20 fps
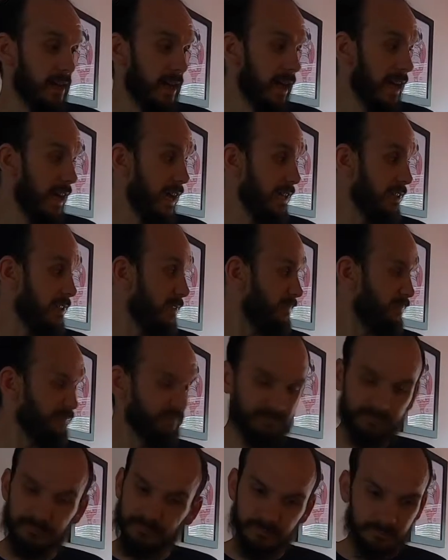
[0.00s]
I had
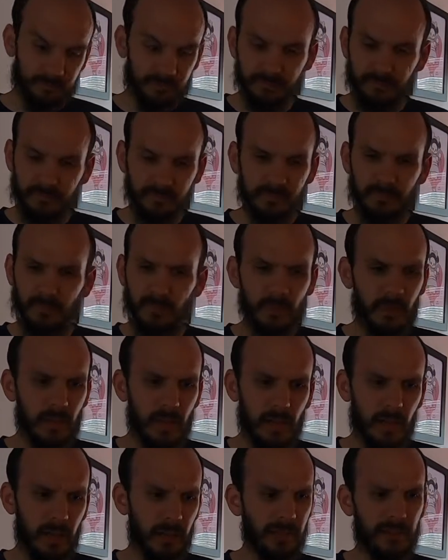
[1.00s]

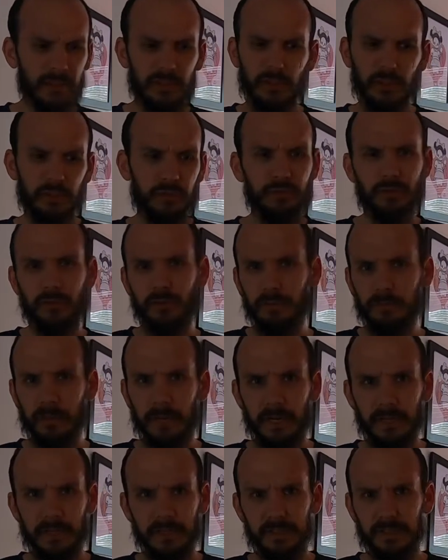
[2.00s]
I think 2 fruit
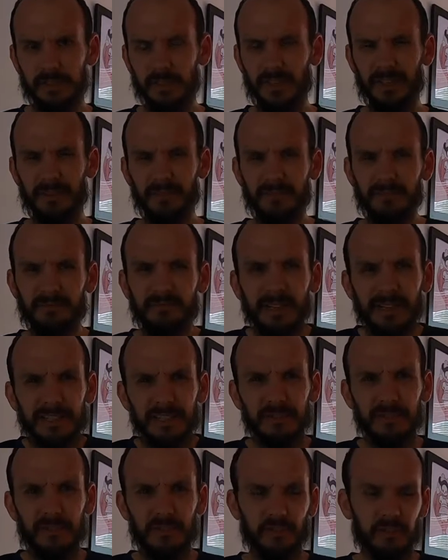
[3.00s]
bars, so
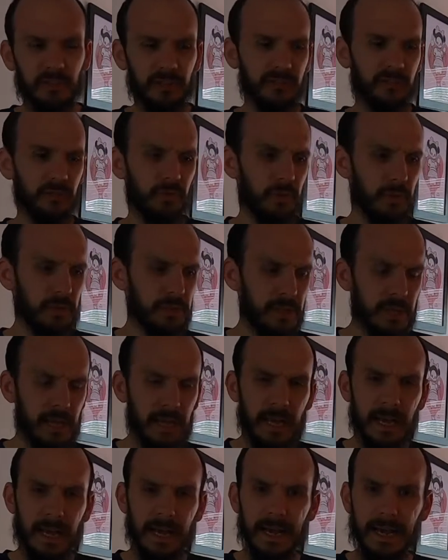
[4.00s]
relatively straightforward.
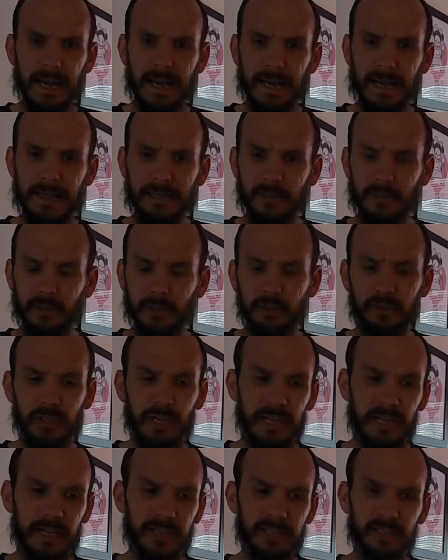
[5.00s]
And I also
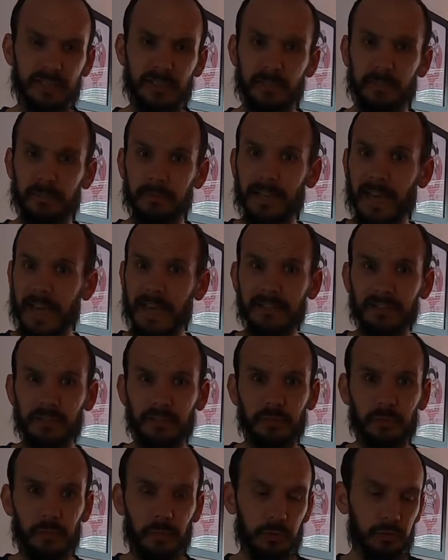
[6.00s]
had some
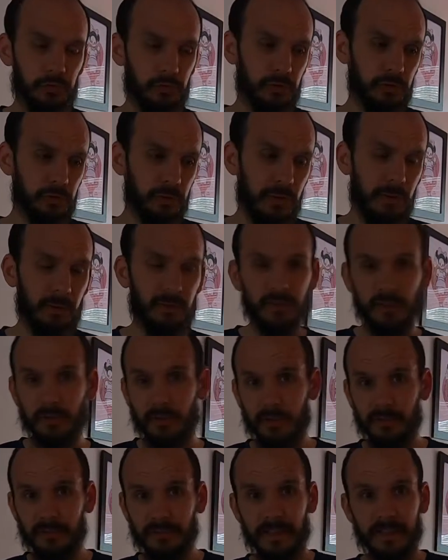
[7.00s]
cactus water as well, which I'm
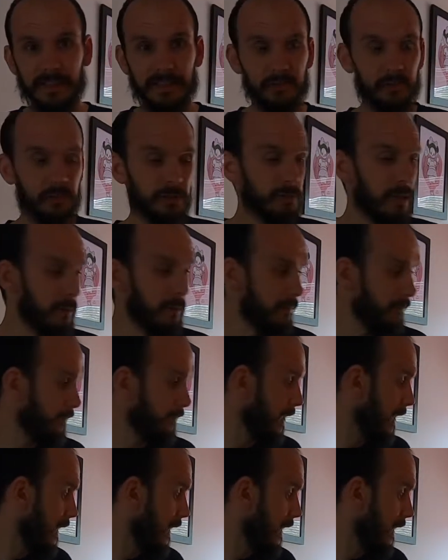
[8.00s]
kind of getting into at the moment.